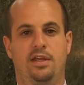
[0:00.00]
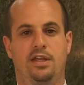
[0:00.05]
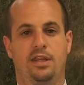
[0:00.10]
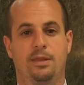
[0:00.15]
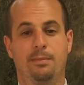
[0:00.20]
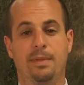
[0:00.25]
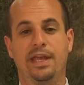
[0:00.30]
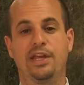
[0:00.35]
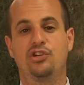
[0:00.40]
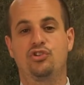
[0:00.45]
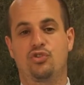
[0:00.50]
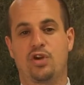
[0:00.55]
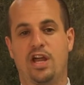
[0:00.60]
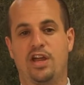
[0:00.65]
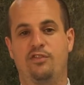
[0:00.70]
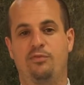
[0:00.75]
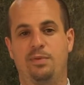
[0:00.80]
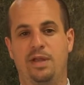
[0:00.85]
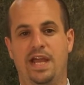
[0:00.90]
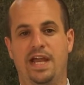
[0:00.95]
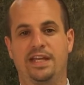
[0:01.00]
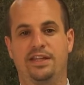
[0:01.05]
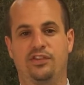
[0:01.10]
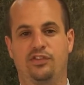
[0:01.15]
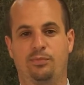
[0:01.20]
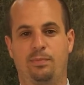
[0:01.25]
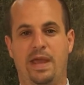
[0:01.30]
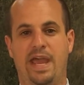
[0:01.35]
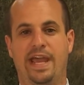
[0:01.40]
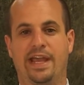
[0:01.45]
The main drive behind
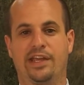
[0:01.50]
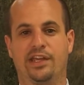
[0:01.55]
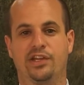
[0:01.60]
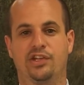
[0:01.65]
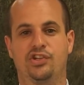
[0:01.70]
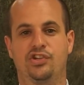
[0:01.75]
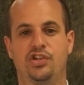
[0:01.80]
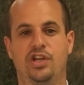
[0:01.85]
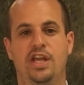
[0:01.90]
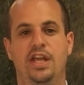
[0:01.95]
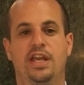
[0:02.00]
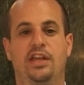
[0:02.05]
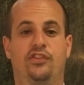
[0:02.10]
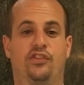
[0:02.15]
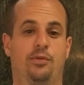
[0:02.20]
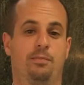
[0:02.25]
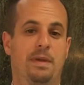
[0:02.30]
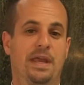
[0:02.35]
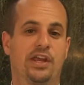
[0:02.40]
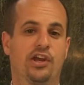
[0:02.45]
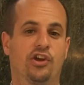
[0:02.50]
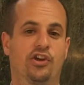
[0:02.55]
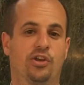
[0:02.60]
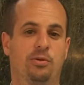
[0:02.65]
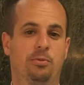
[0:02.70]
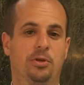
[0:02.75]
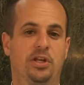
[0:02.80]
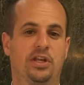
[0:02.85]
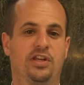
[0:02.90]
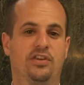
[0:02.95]
this package is to make our
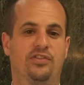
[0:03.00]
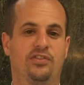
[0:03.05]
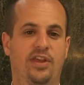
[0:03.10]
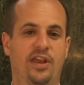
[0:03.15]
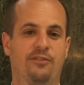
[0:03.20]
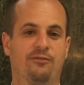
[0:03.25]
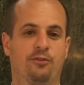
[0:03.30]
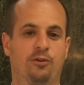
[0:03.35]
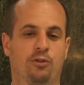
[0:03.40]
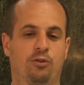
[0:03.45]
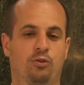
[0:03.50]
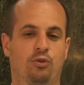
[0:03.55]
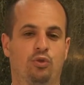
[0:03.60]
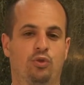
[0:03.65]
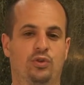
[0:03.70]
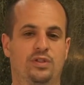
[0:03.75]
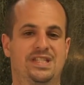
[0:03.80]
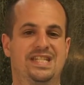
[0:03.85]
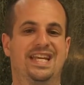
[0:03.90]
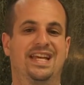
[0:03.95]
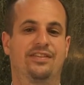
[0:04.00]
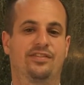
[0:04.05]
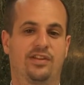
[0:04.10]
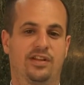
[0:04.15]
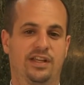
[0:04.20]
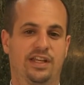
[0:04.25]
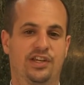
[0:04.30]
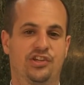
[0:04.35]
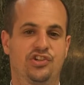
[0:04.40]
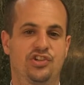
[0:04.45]
community safer through
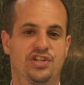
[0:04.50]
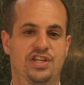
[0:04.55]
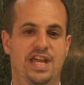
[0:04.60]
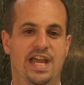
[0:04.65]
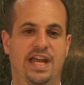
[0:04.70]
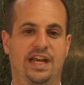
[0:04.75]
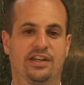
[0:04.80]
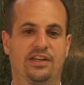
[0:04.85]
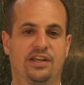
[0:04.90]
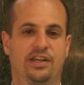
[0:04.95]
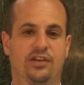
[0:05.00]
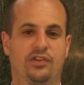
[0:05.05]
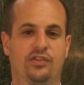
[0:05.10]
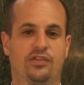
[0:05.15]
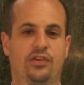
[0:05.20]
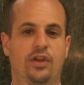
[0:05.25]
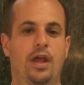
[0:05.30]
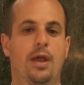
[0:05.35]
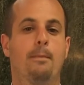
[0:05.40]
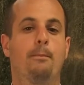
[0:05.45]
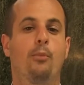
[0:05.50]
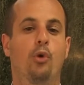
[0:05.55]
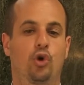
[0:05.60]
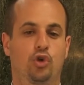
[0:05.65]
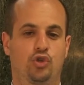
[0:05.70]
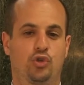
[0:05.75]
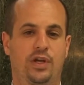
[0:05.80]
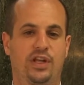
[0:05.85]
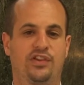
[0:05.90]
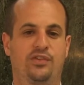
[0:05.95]
de-escalation tactics, more
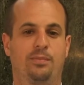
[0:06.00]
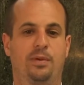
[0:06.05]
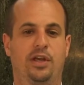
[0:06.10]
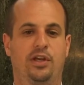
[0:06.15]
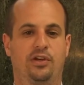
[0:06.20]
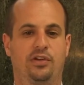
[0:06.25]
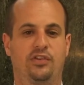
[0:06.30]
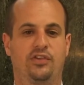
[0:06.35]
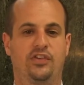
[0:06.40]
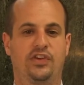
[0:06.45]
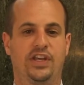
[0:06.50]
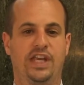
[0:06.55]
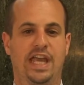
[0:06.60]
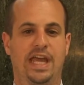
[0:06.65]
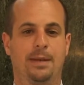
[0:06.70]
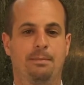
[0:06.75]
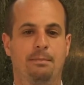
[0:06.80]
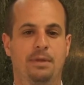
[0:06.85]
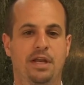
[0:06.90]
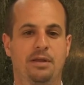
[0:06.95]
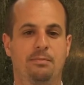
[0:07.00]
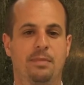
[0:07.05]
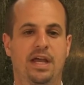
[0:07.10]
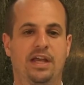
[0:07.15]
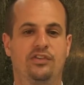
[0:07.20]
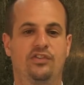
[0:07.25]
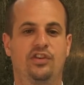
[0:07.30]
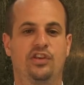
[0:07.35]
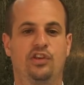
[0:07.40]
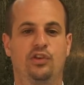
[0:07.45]
transparency, and
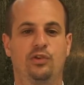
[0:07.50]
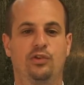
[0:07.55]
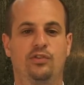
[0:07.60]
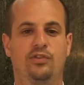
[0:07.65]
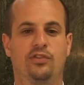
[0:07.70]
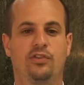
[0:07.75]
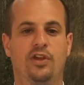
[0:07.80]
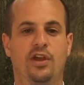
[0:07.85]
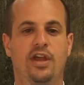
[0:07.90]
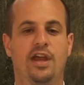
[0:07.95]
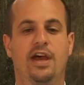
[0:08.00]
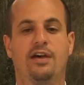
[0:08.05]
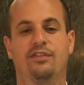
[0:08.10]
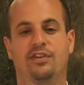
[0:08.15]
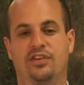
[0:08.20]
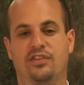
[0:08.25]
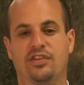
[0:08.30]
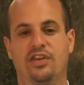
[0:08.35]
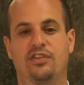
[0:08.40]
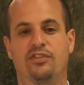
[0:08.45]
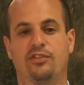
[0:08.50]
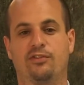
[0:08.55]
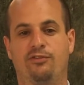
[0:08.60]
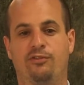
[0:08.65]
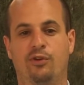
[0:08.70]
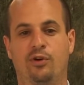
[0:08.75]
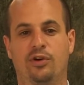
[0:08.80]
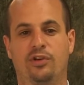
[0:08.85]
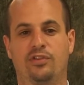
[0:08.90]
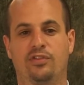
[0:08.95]
minimizing use of excessive
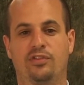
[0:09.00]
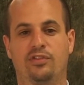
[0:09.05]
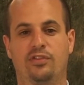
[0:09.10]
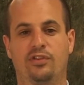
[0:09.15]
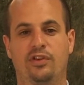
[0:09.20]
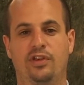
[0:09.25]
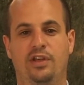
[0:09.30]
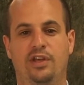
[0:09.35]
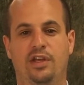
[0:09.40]
force.